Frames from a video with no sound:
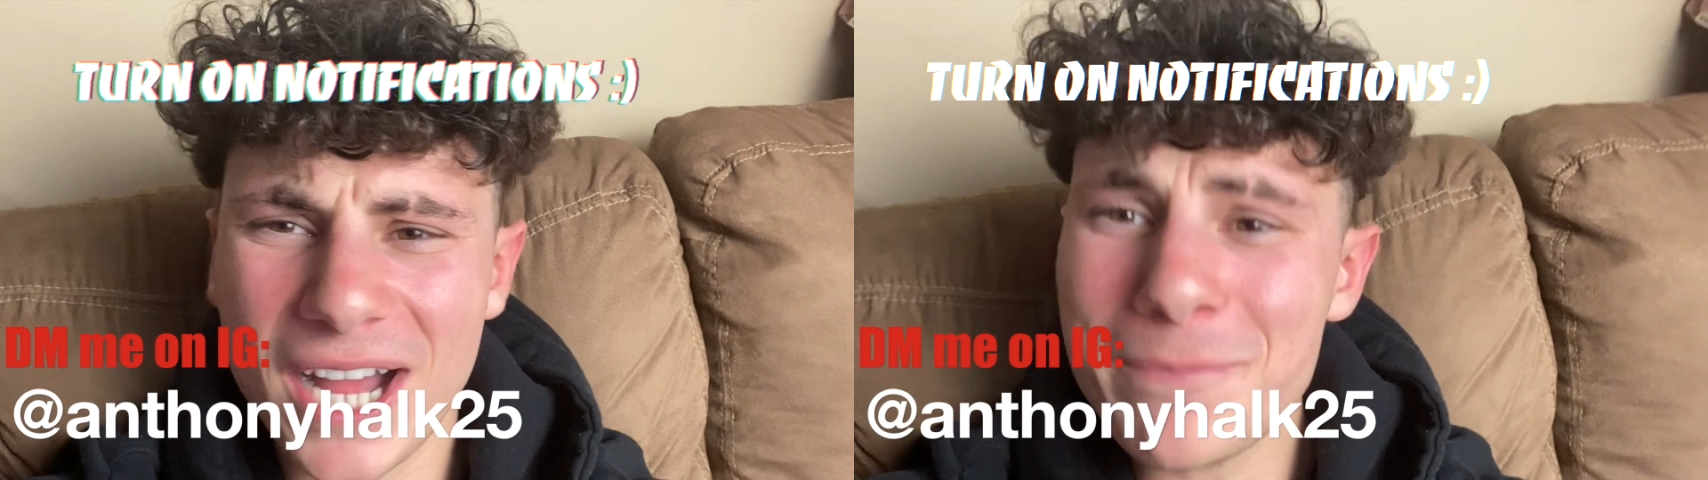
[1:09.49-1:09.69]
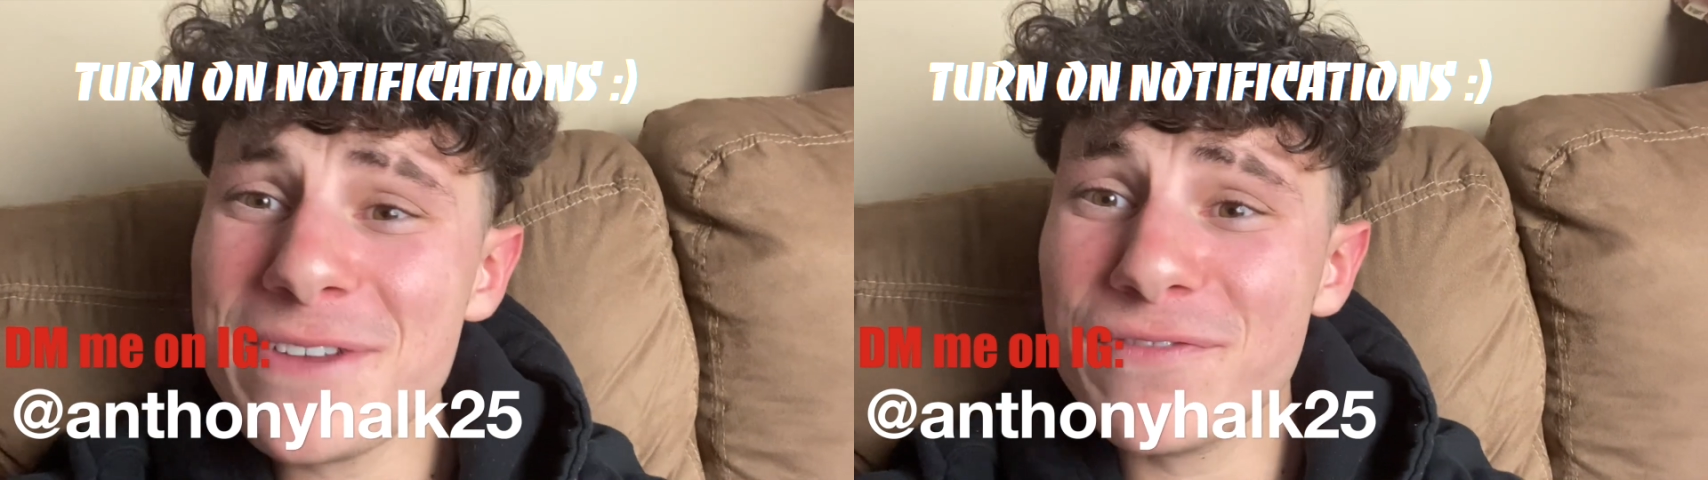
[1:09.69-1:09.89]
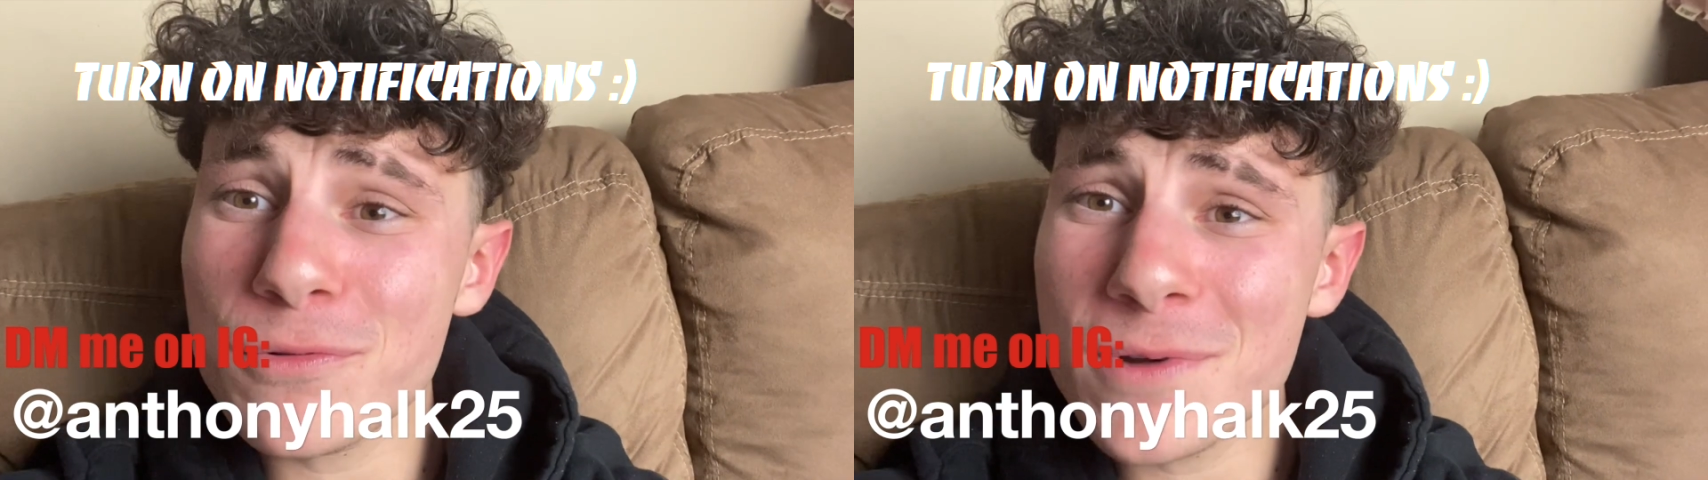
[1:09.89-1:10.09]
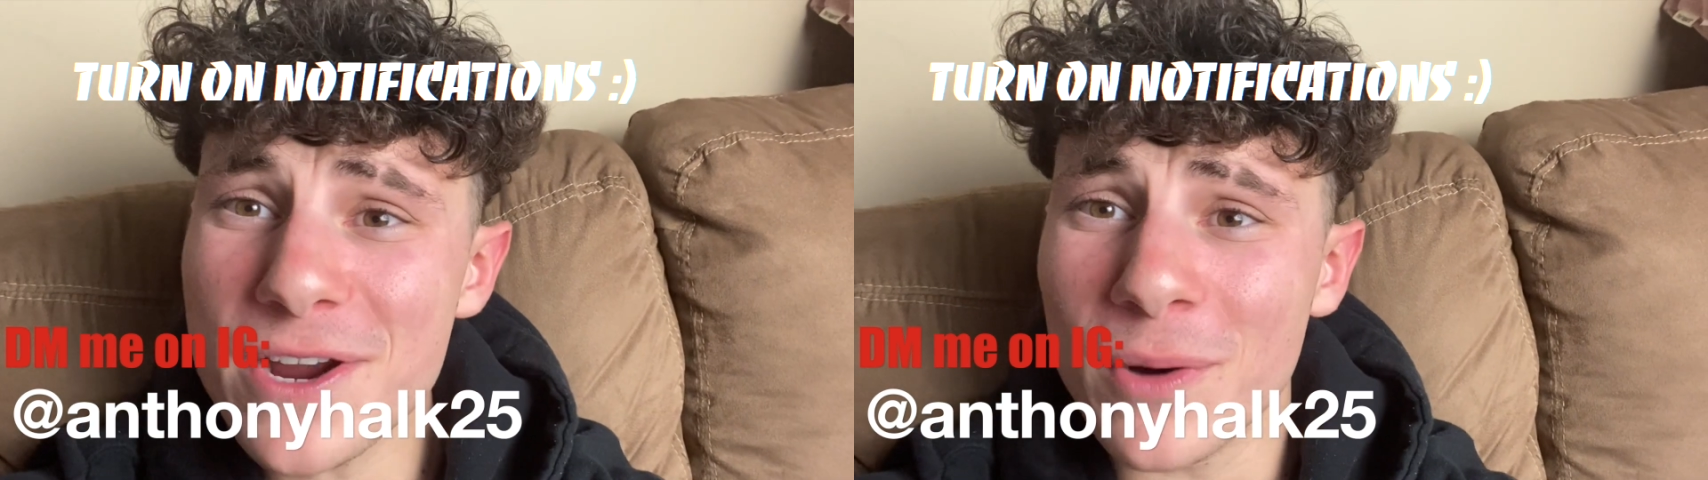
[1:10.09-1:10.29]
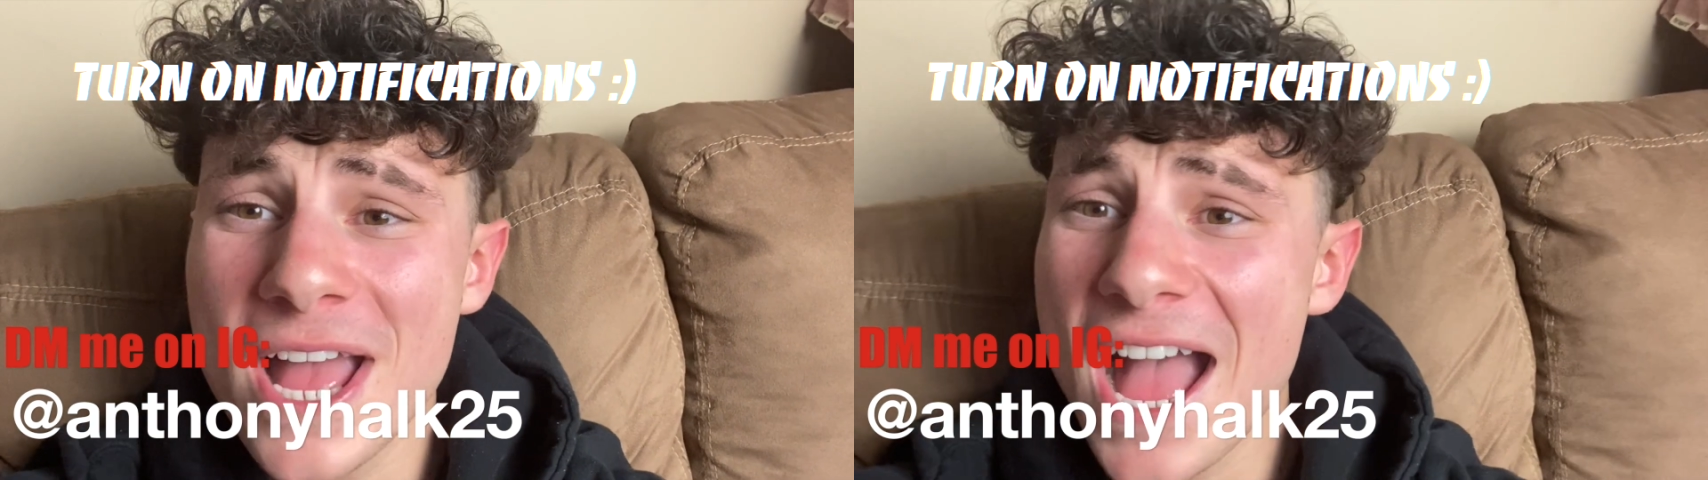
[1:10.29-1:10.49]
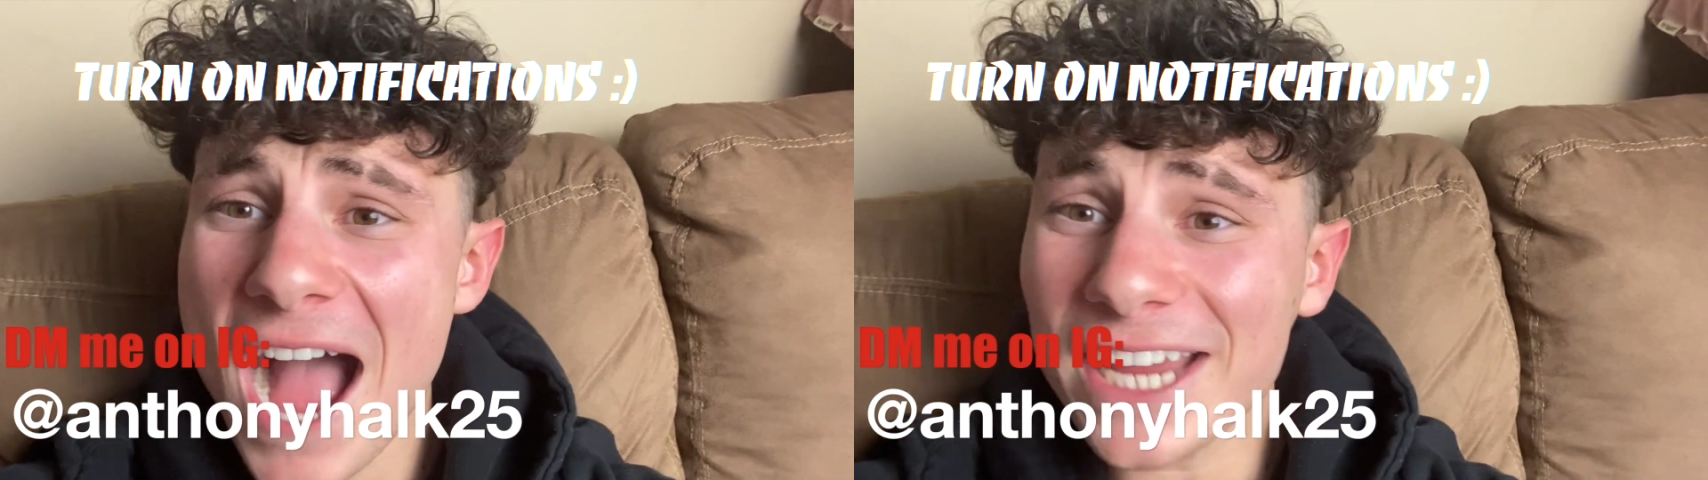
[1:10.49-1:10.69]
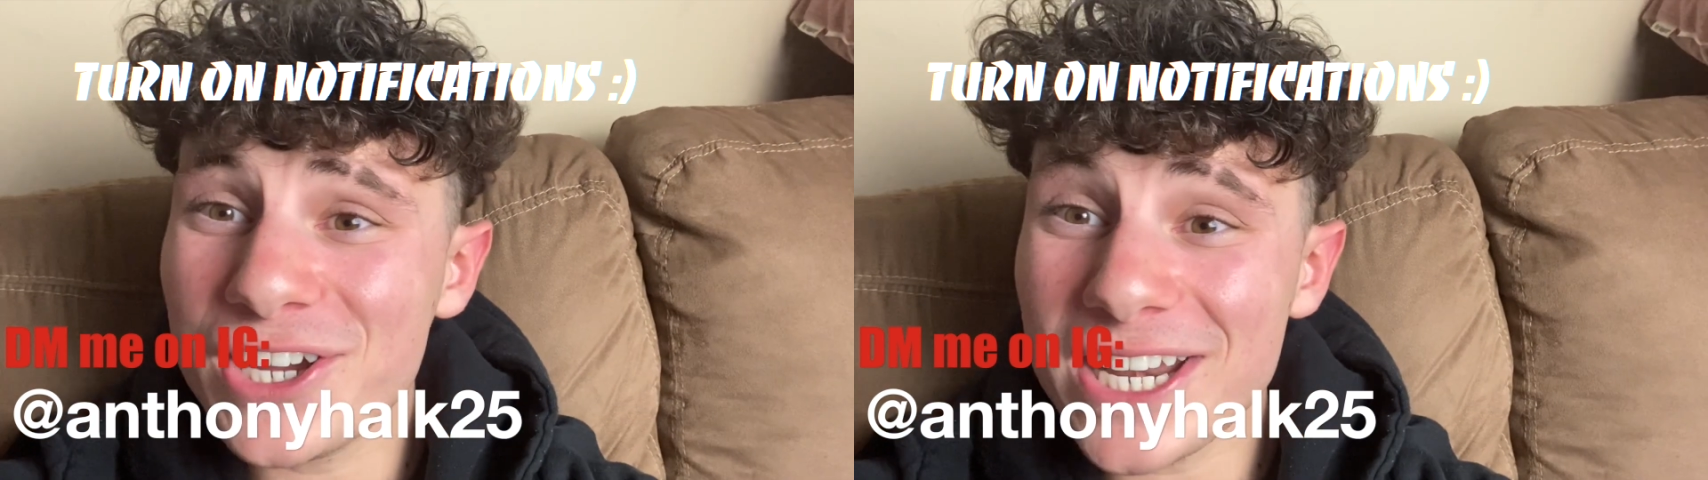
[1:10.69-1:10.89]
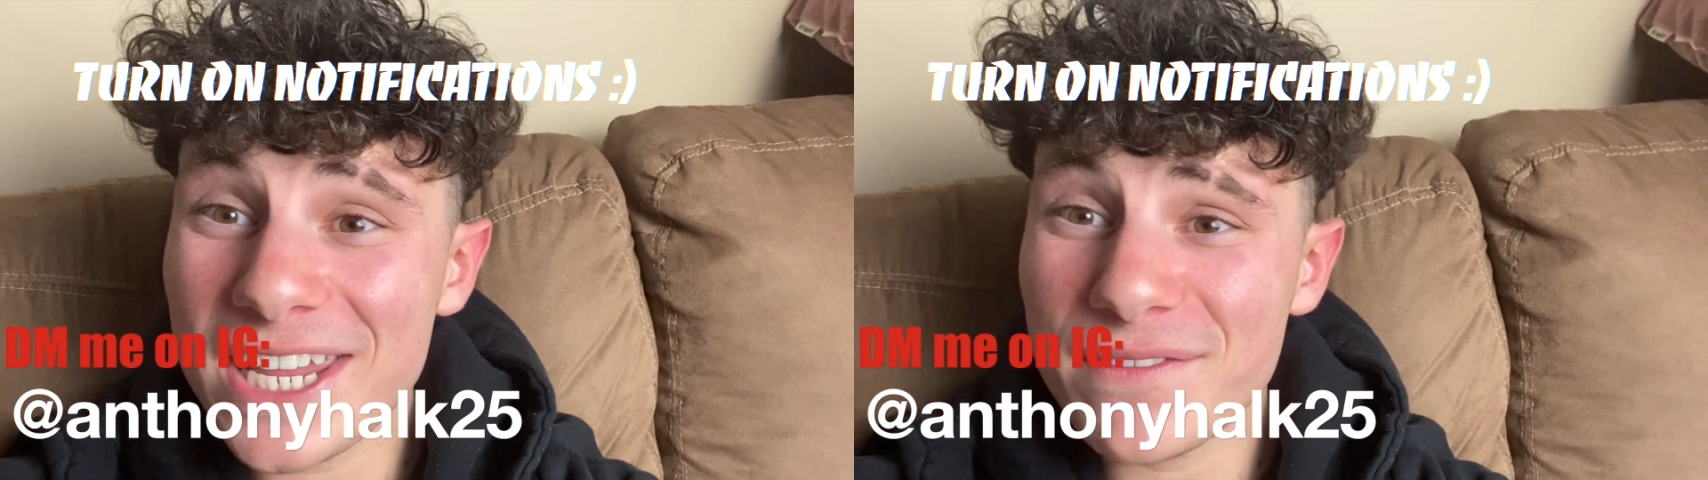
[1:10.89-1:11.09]
I mean, for real, I
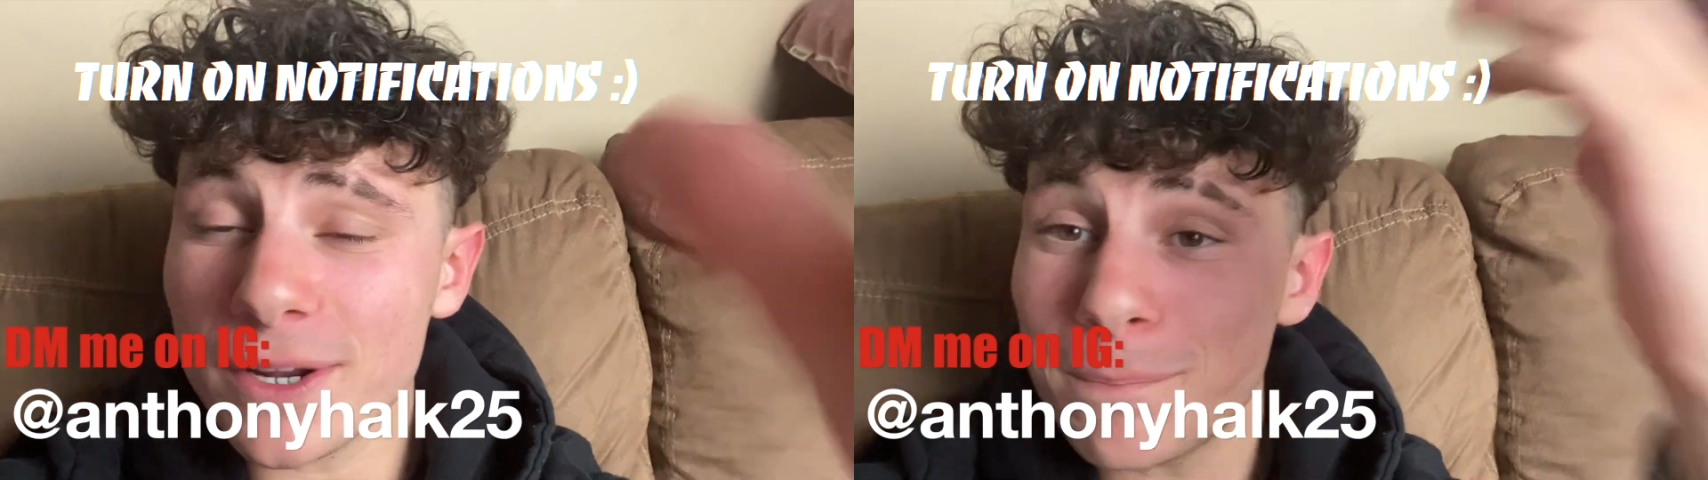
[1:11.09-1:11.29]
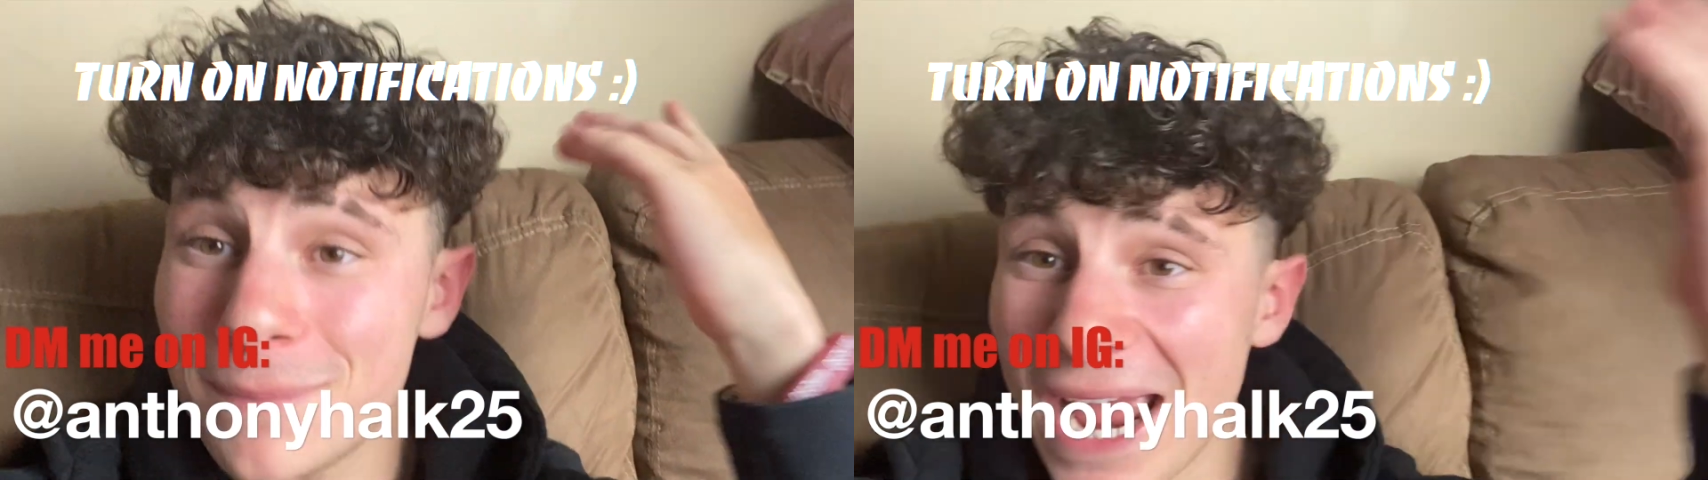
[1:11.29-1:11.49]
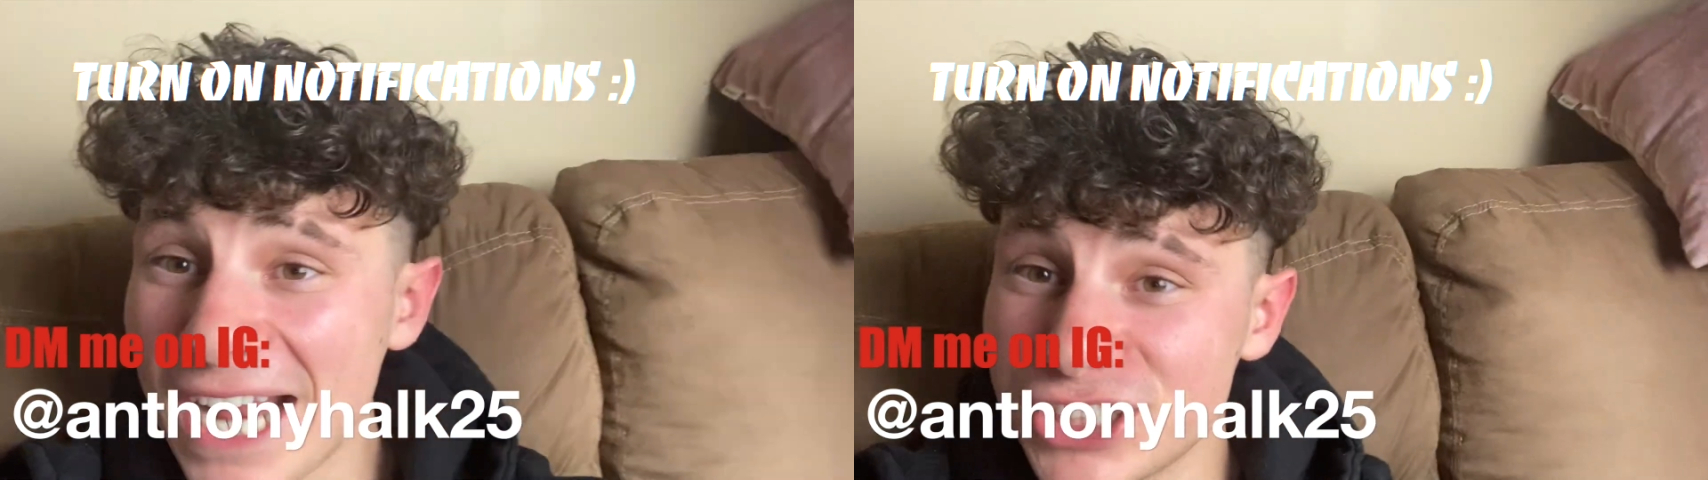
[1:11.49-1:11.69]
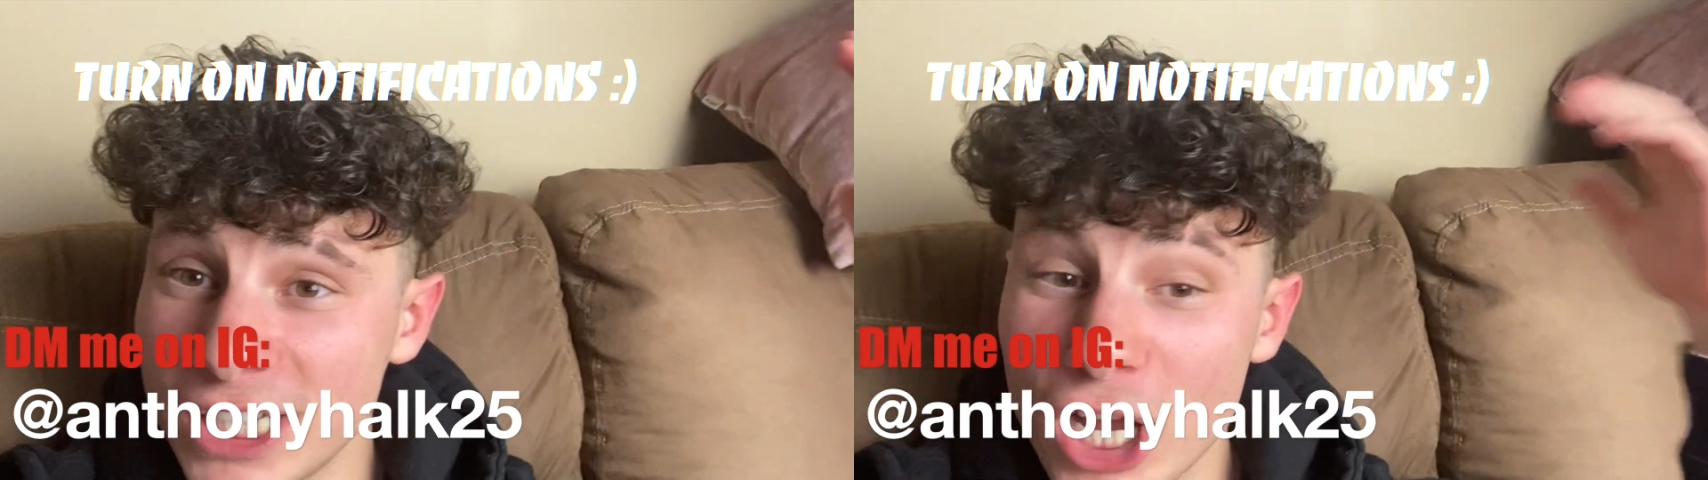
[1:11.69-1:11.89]
couldn't even imagine